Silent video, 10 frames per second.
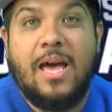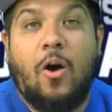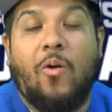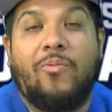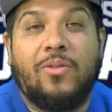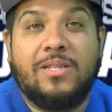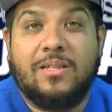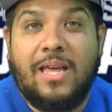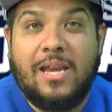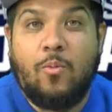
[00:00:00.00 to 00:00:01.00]
Hopefully,
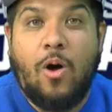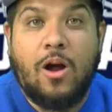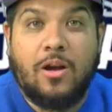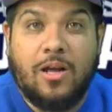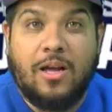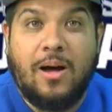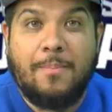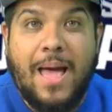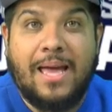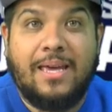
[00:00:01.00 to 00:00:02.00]
Delaney Walker can
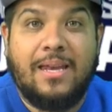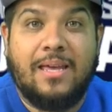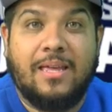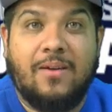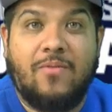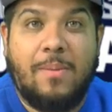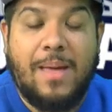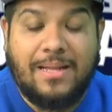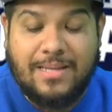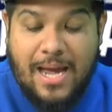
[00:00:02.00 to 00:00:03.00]
come back in and give them
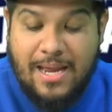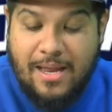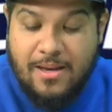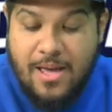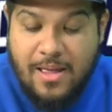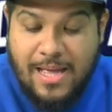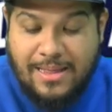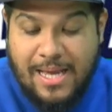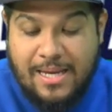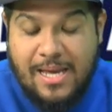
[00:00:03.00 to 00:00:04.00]
that tight end
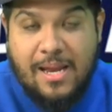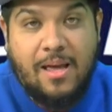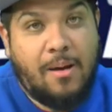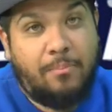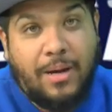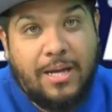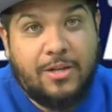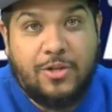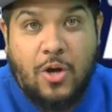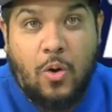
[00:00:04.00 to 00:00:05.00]
that they need,
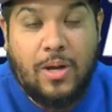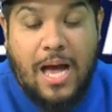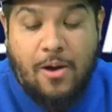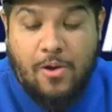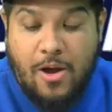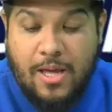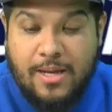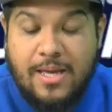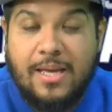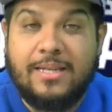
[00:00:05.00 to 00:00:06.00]
but don't count on it.